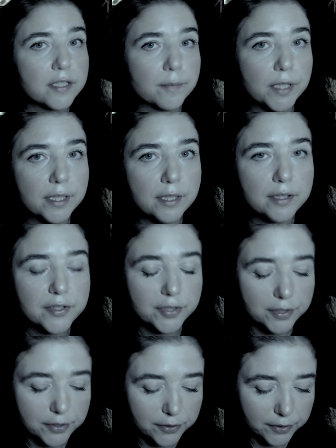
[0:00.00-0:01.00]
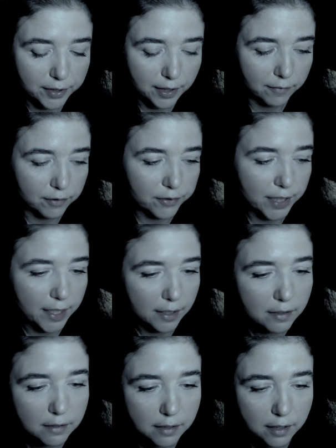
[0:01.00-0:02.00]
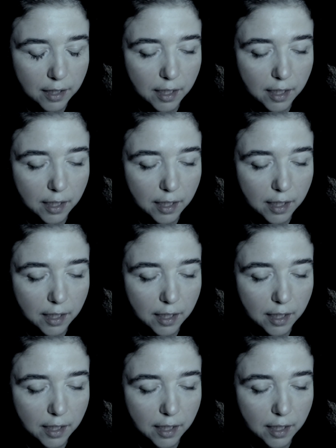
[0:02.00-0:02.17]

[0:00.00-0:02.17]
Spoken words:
I played it since I was 8,